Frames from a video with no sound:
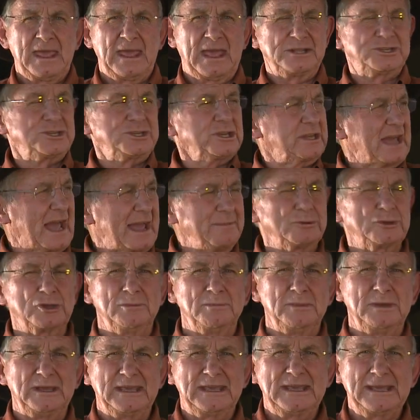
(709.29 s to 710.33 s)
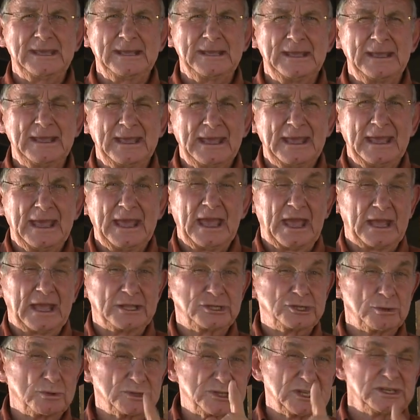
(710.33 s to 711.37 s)
And she came to me, and
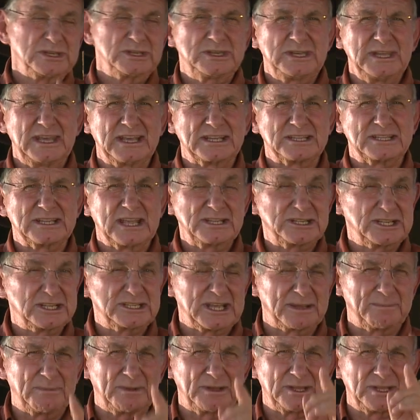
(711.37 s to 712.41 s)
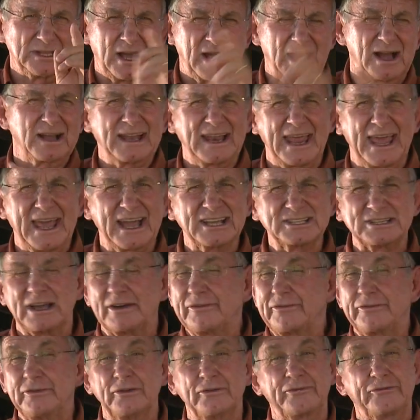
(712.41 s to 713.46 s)
she was in tears. And she said, but you know, Uncle Angus, I
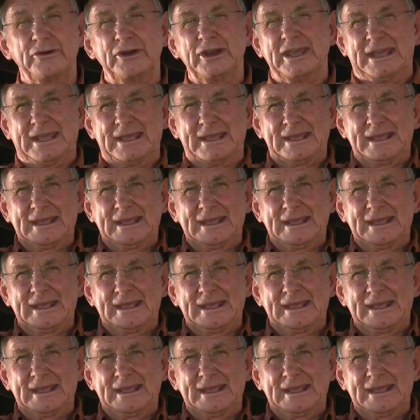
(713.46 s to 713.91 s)
feel free.